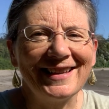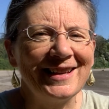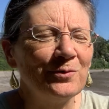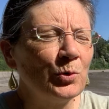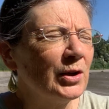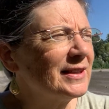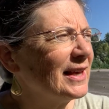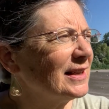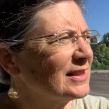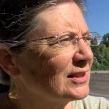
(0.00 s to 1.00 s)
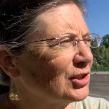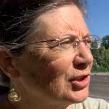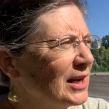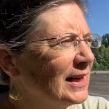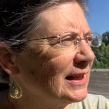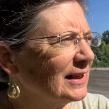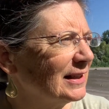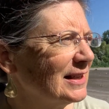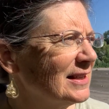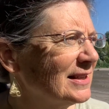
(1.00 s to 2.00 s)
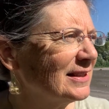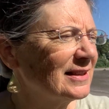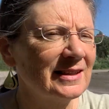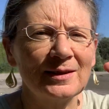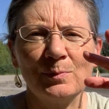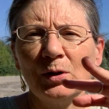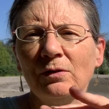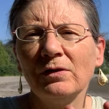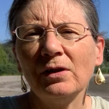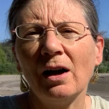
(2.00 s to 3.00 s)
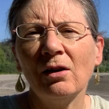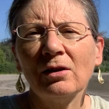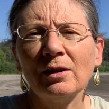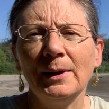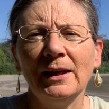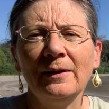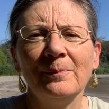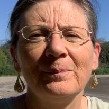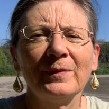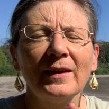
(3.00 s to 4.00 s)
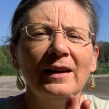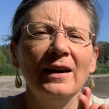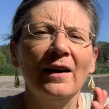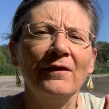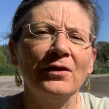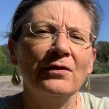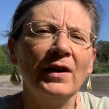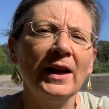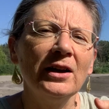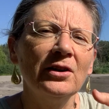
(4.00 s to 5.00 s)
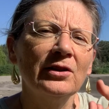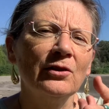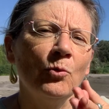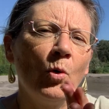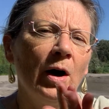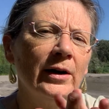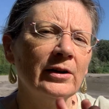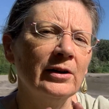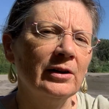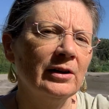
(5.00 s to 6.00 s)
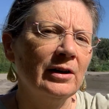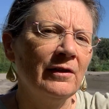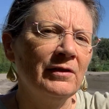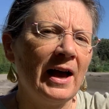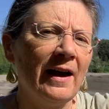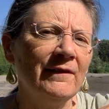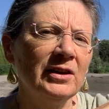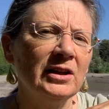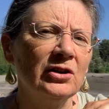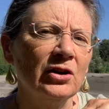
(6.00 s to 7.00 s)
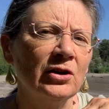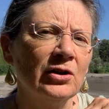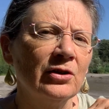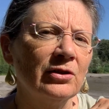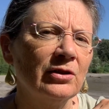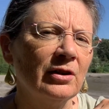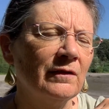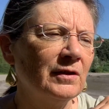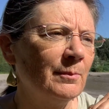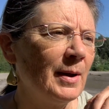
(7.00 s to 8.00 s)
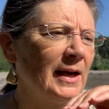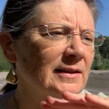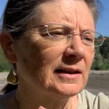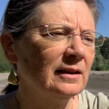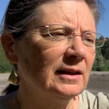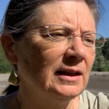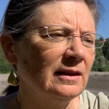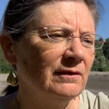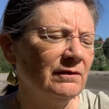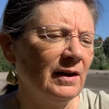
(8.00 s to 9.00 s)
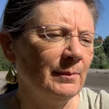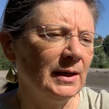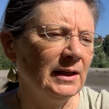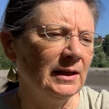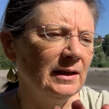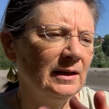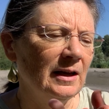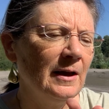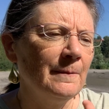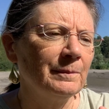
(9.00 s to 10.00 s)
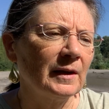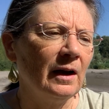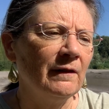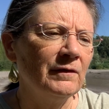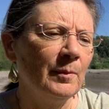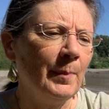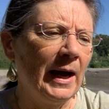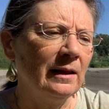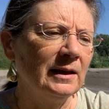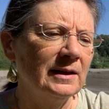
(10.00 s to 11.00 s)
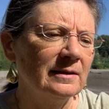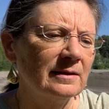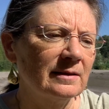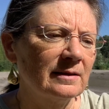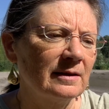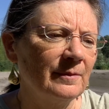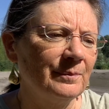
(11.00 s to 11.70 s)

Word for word: And what that is creating is this beautiful alchemy of the fire and the water, of heaven and earth, of the masculine and the feminine, of the balance.